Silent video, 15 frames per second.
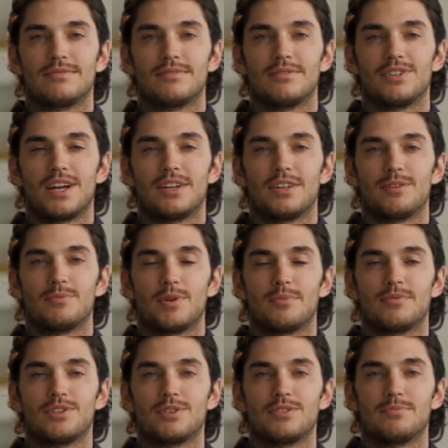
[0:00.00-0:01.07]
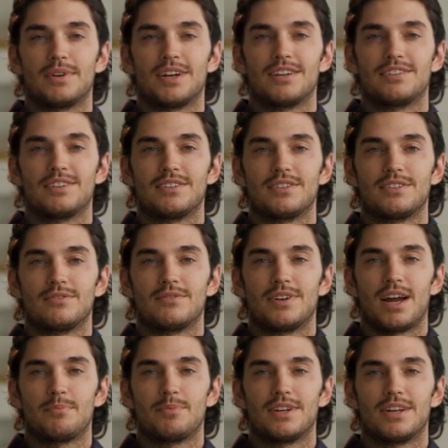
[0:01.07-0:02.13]
Gently rub toothpaste into the
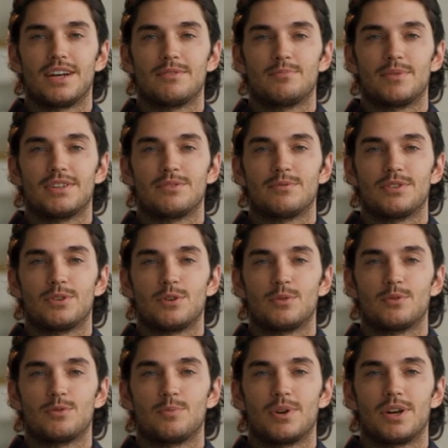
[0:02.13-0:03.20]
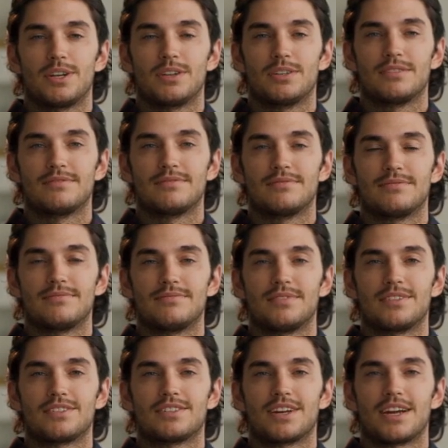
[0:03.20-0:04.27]
fabric and rinse with cold water.
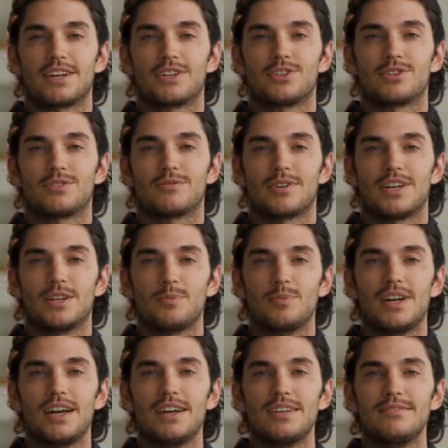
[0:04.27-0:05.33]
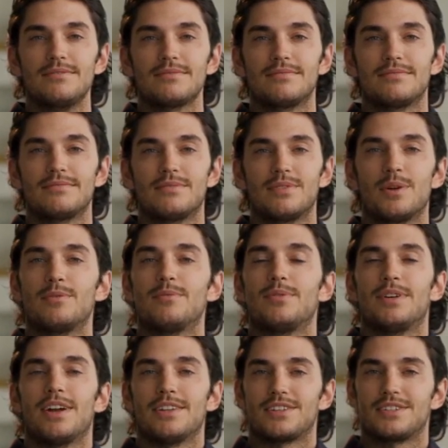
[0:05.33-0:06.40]
The stain should fade away. Don't
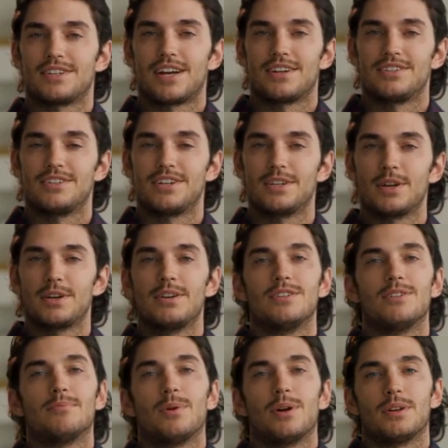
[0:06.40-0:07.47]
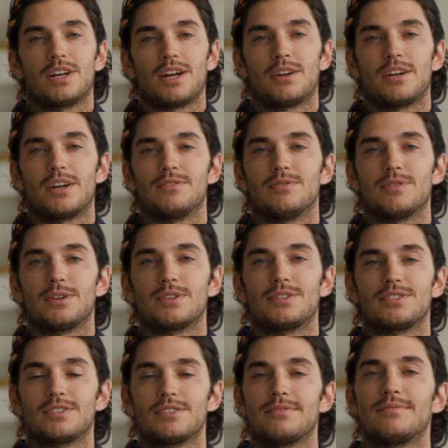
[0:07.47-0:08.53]
forget to test it on a small area
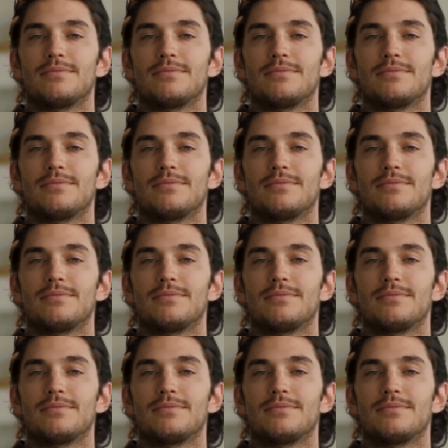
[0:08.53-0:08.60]
first.